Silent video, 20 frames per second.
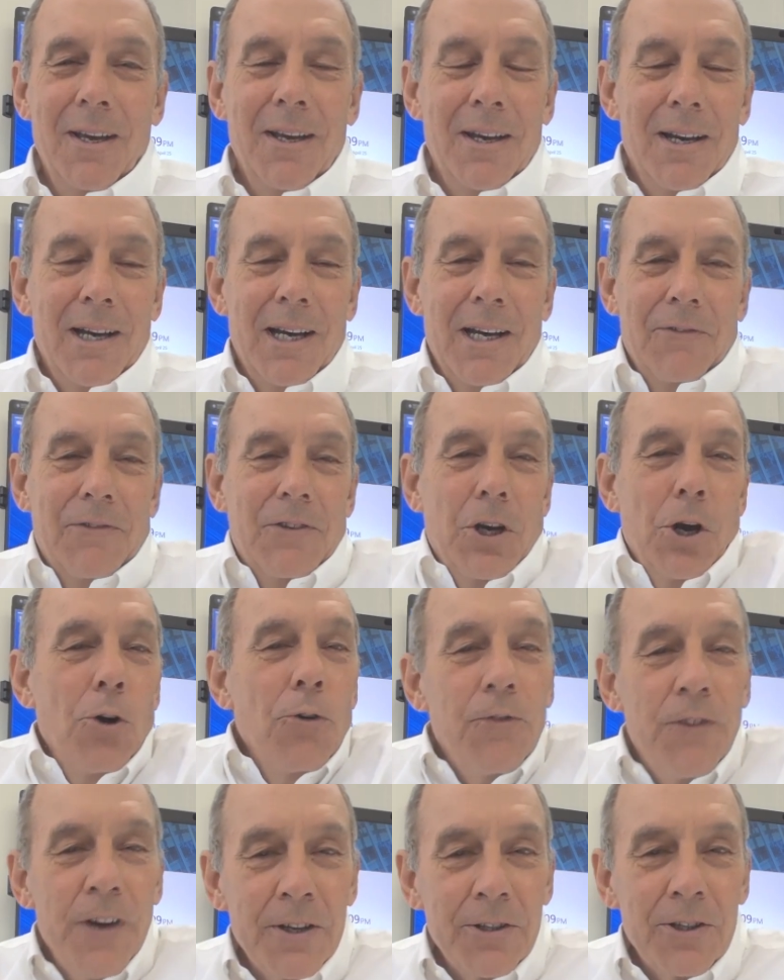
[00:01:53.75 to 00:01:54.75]
I've
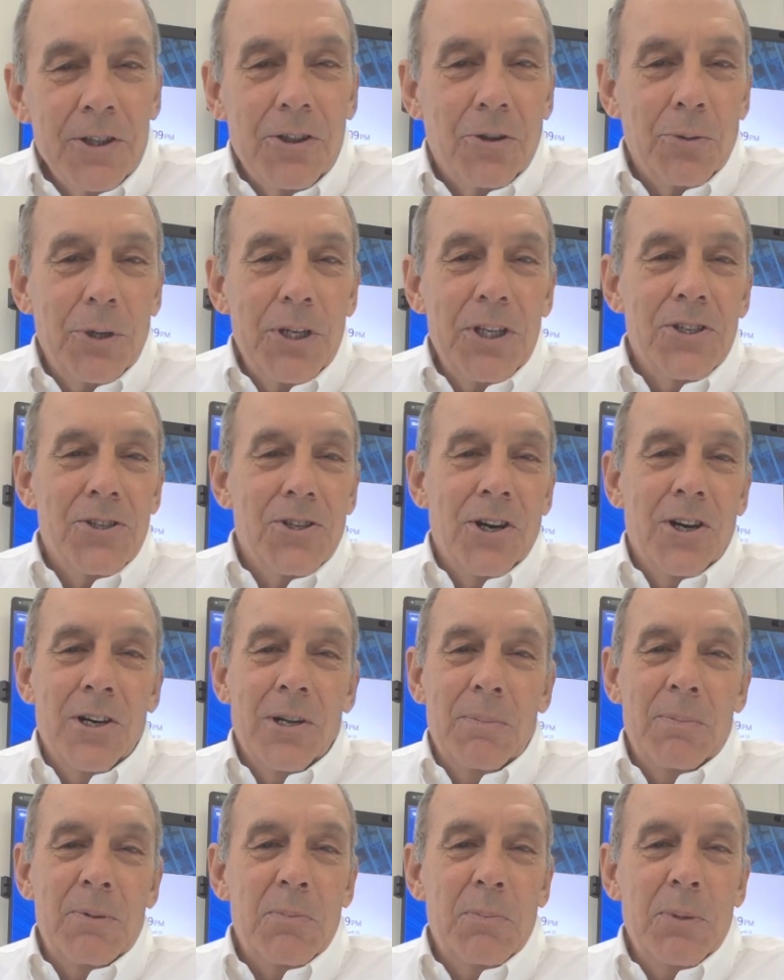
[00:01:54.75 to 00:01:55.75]
co-founded 3
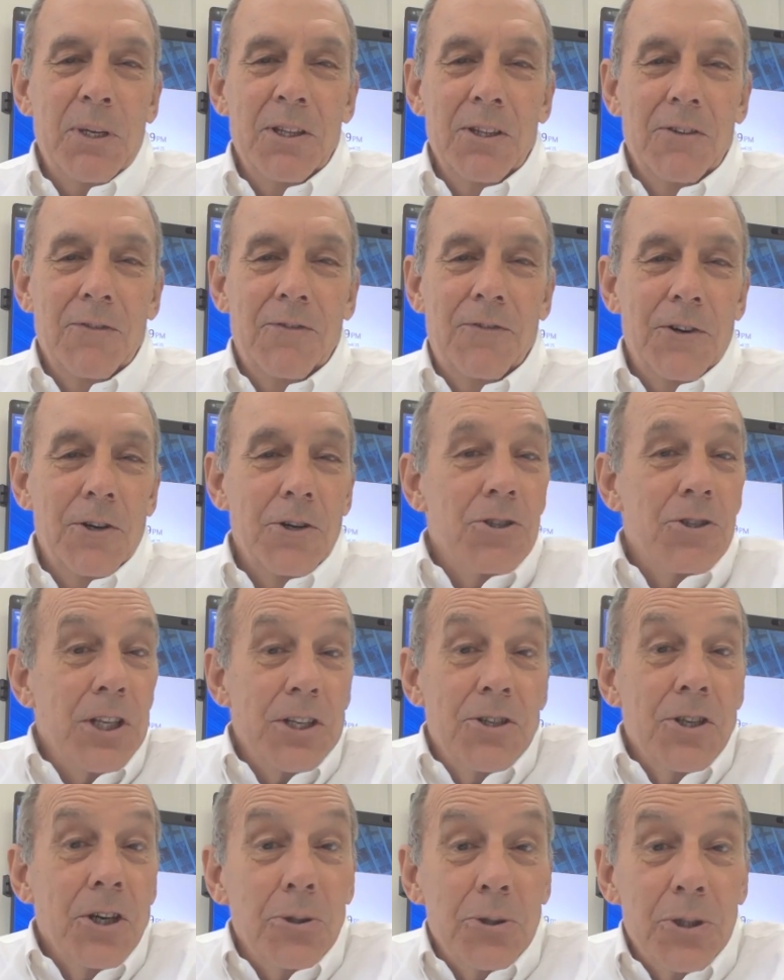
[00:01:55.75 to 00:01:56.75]
startups, been the first
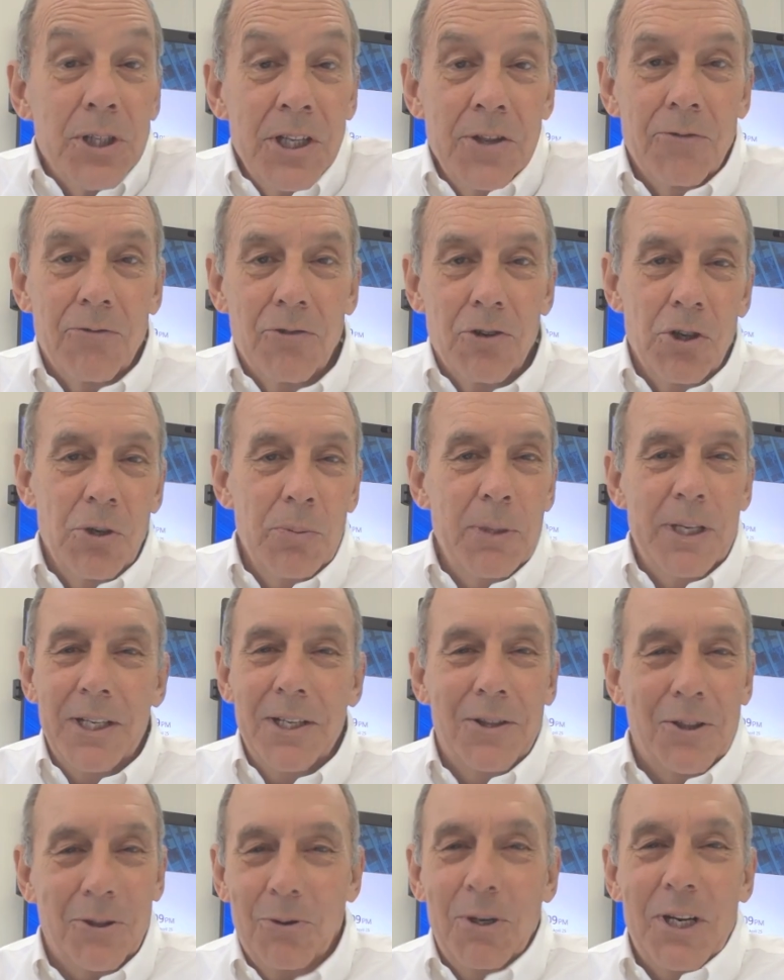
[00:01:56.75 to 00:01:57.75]
adult in the room
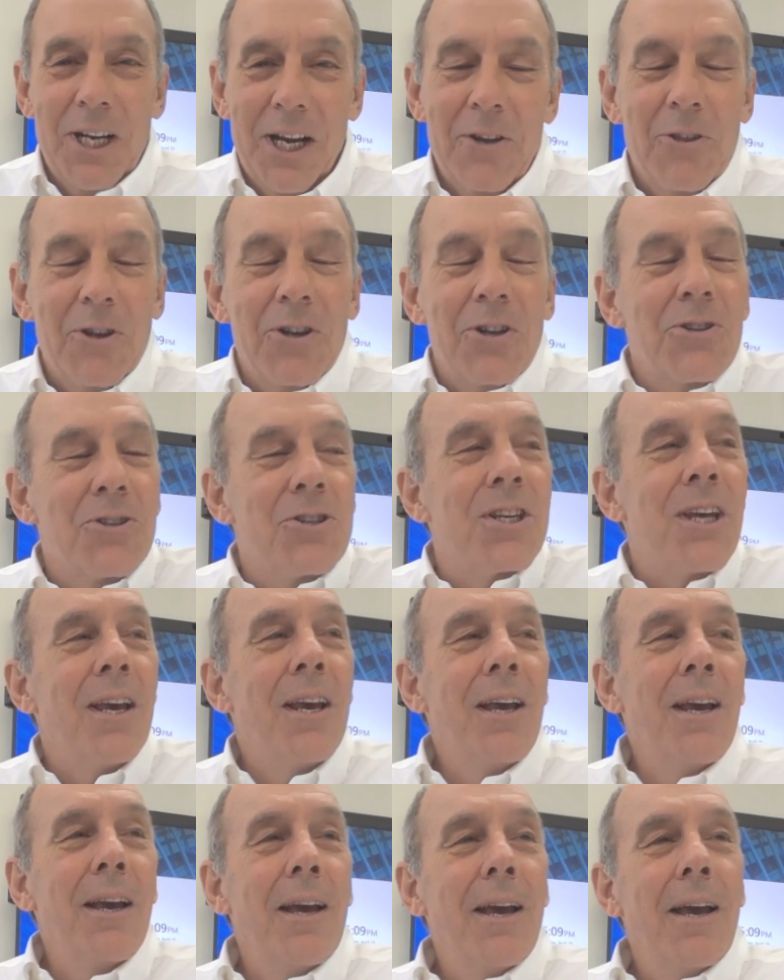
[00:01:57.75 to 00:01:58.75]
and 3 others.
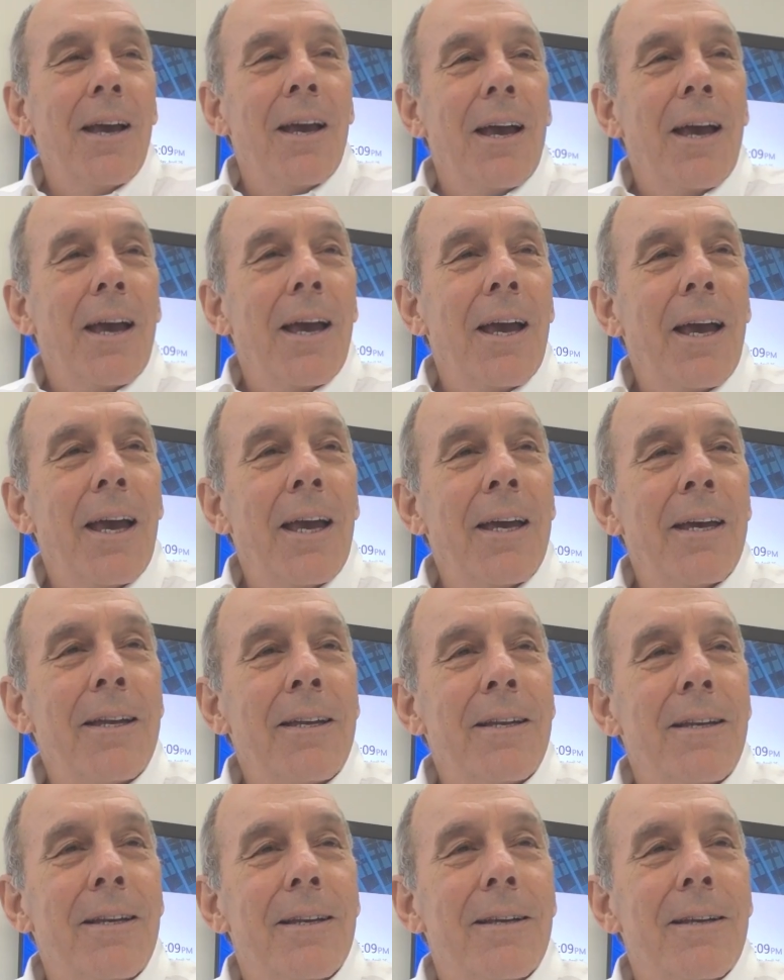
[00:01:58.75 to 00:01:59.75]

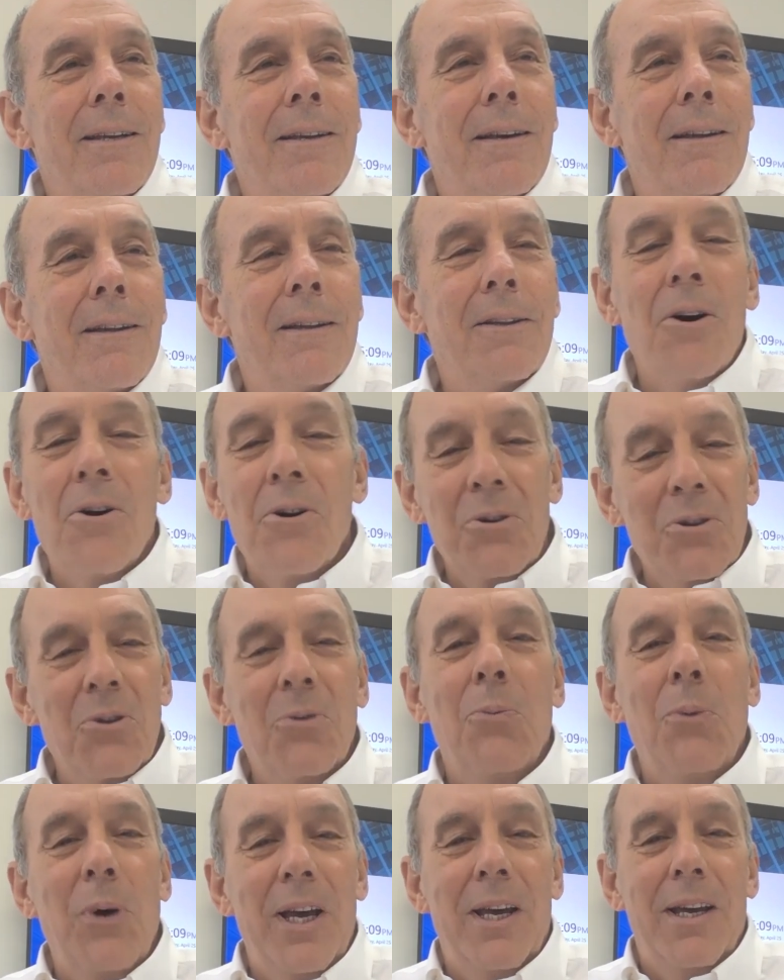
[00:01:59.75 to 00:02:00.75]
And along the
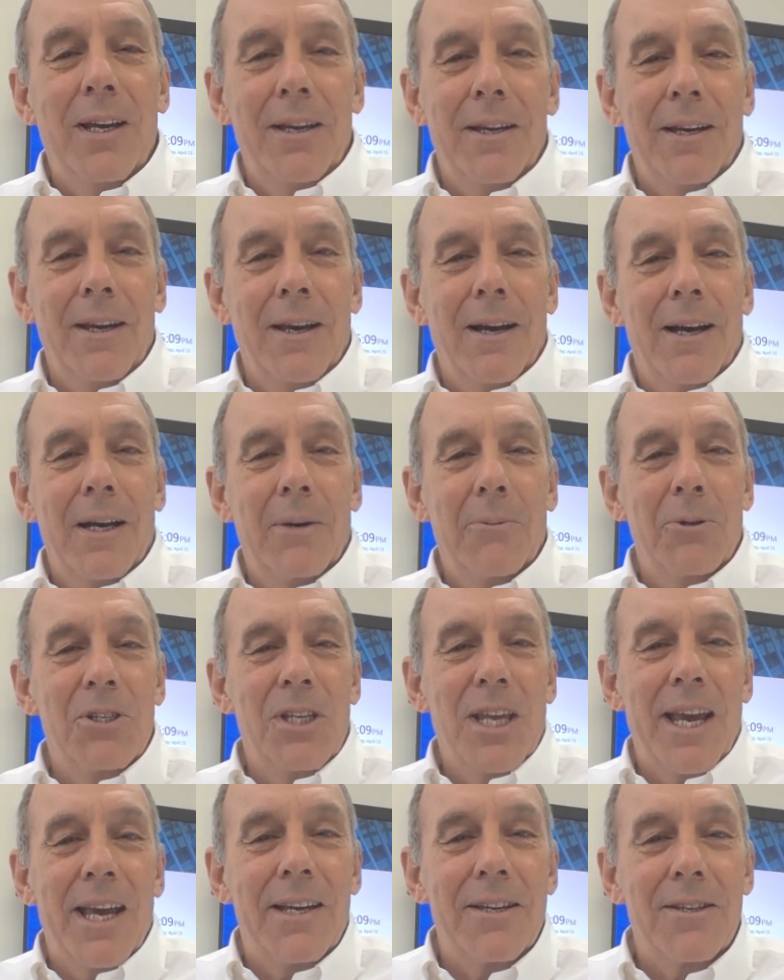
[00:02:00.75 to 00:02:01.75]
way, I
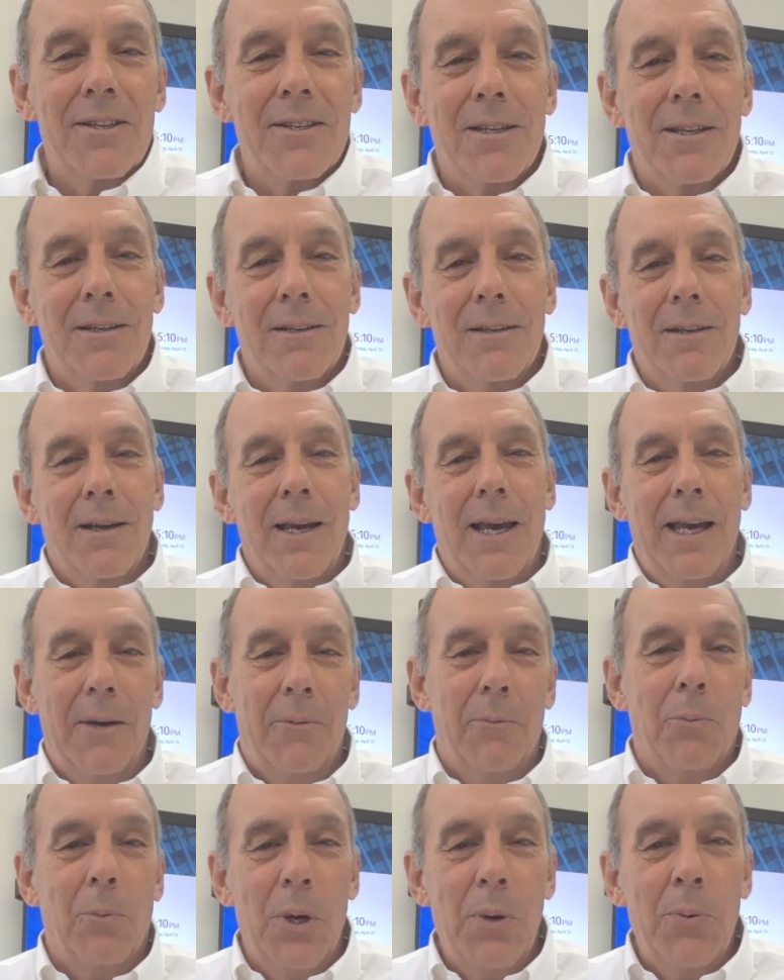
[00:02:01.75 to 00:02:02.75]
was asked, hey,
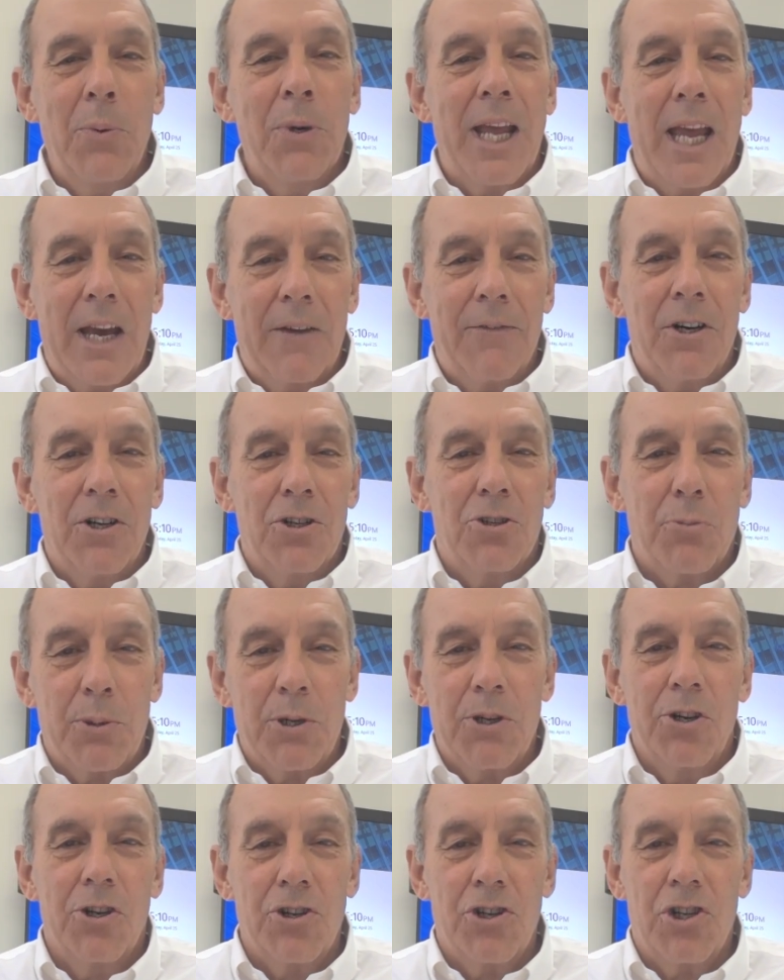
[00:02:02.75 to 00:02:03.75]
we want to have
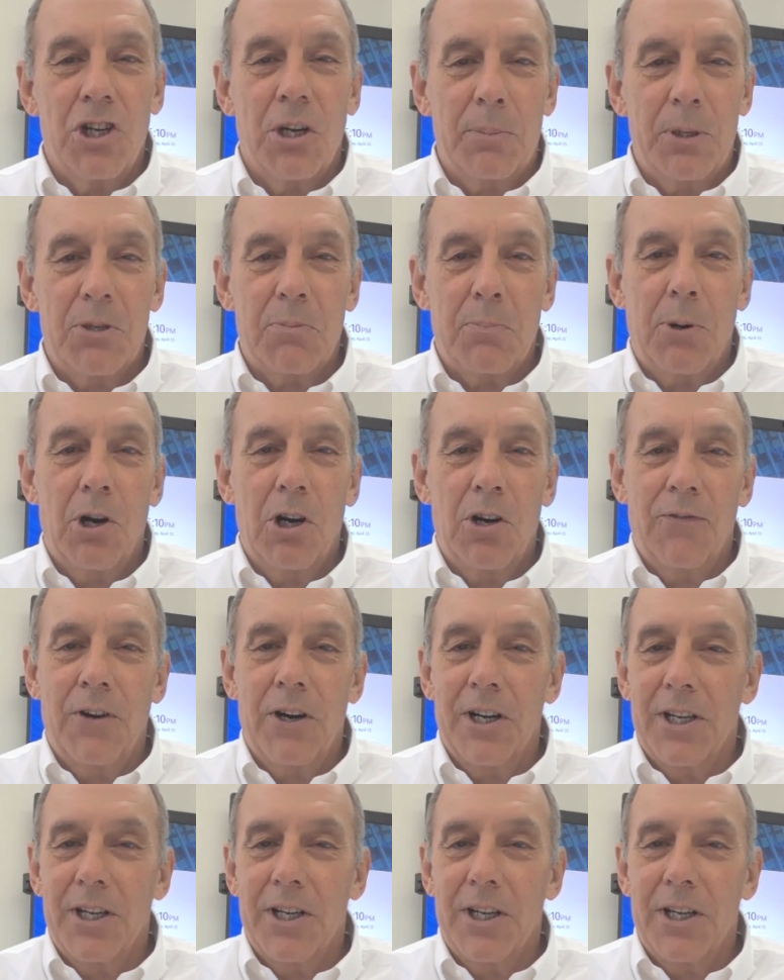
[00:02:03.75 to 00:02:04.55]
entrepreneurship as part of our